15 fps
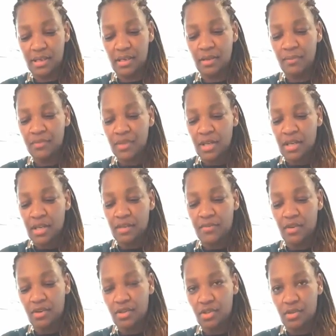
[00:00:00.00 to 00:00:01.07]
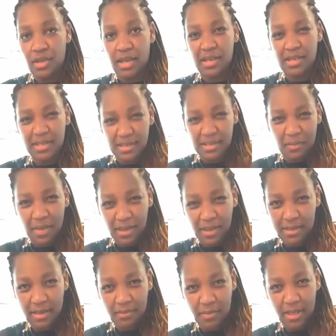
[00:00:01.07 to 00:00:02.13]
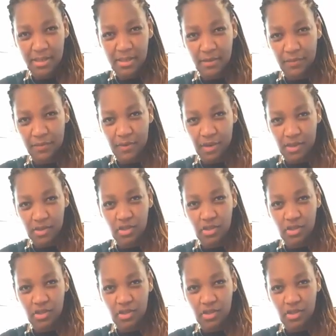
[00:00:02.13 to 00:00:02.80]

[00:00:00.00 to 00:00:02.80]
in. If you're going to do that, you need to mix it first.